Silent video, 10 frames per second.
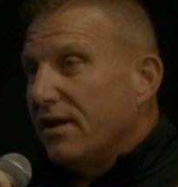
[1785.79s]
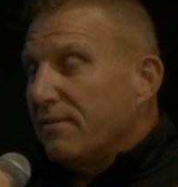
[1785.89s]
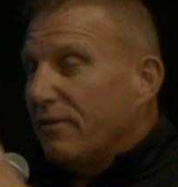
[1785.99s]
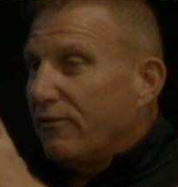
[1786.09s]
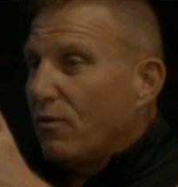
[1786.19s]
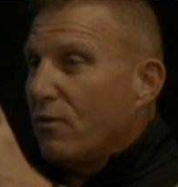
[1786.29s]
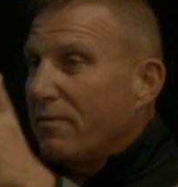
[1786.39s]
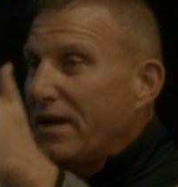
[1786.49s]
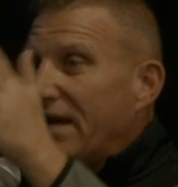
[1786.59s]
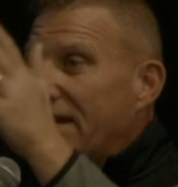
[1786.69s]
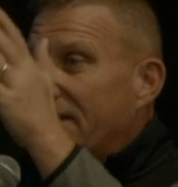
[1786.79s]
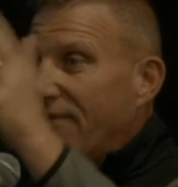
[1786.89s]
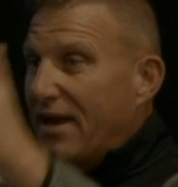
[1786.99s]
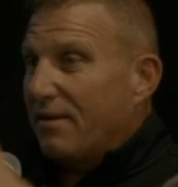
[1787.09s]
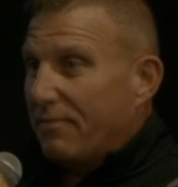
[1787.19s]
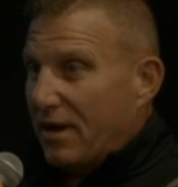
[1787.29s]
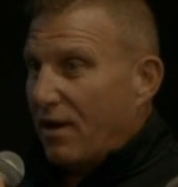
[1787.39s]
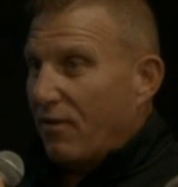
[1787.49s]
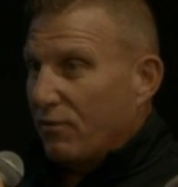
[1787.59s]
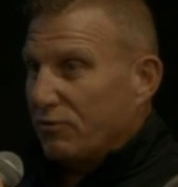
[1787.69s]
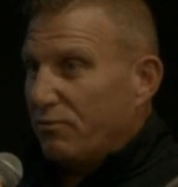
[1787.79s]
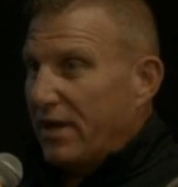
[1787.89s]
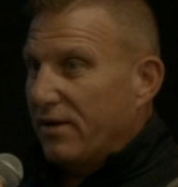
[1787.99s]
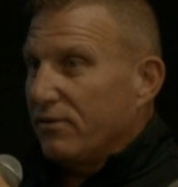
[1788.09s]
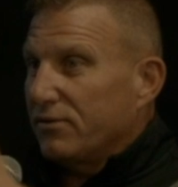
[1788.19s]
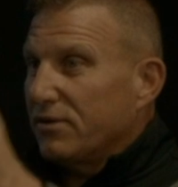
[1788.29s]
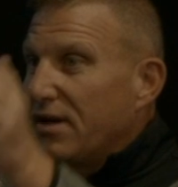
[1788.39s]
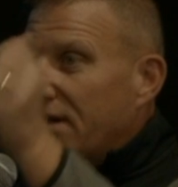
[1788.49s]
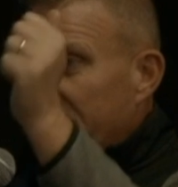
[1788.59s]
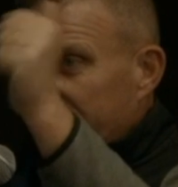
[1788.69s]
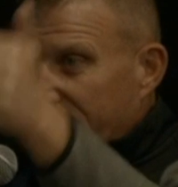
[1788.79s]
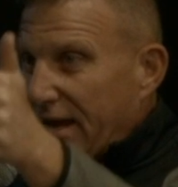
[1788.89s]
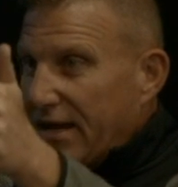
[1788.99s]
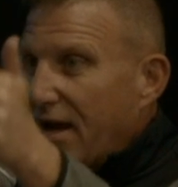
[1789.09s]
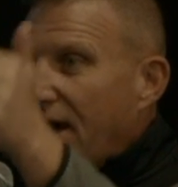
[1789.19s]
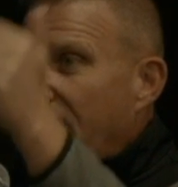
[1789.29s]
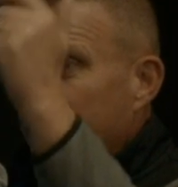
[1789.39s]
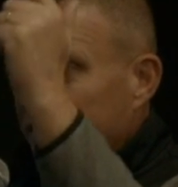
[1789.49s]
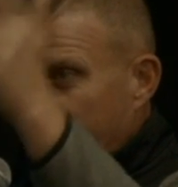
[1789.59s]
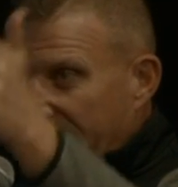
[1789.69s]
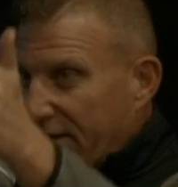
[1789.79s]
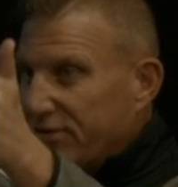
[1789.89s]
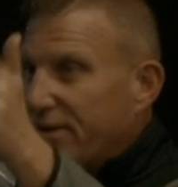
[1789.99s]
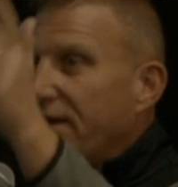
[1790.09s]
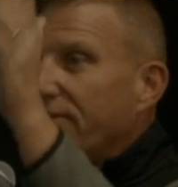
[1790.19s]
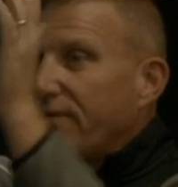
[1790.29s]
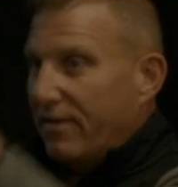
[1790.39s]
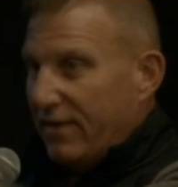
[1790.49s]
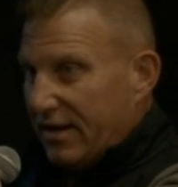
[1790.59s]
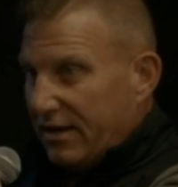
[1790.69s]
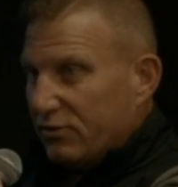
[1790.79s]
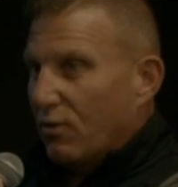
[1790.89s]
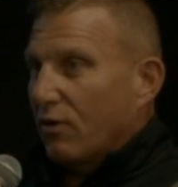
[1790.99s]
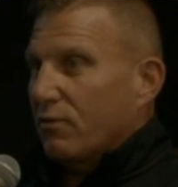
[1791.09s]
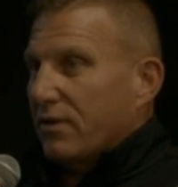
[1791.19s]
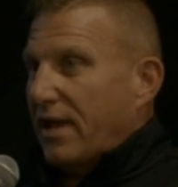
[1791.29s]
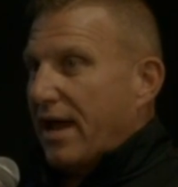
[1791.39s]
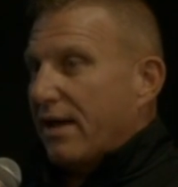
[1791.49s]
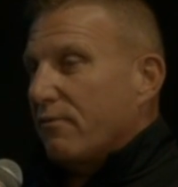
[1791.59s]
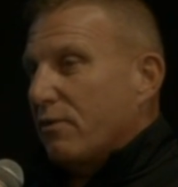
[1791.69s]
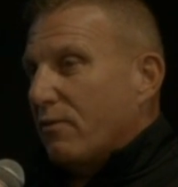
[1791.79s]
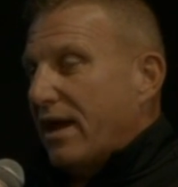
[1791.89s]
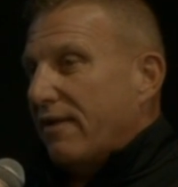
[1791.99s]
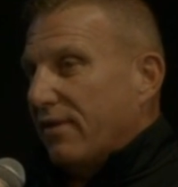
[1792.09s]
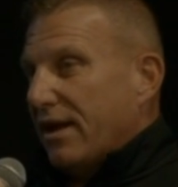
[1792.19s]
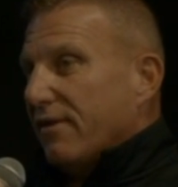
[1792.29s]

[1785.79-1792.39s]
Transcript: before we begin developing all those bills, let's pay God, let's pay ourselves, and then let's work with that, what we have left.